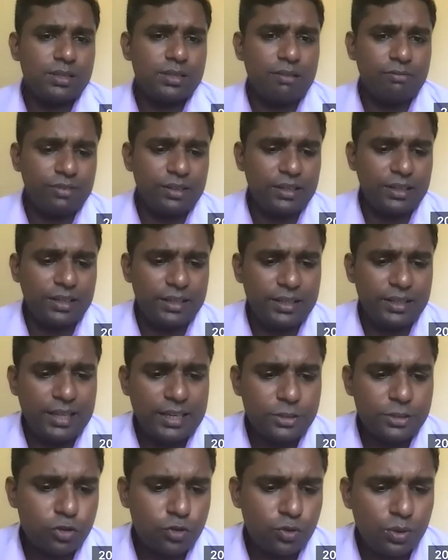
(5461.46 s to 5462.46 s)
suffering.
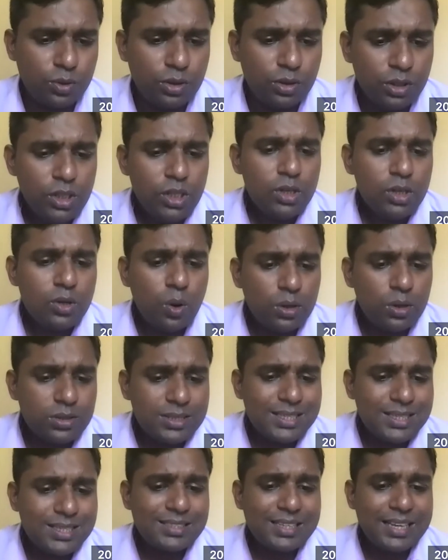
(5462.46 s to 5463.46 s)
That's true.
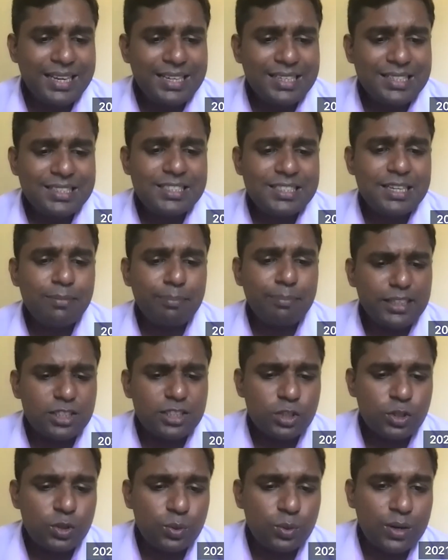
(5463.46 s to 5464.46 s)
Causes
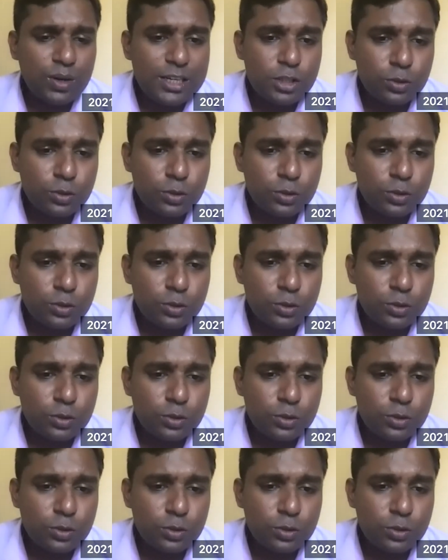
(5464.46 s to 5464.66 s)
intermenstrual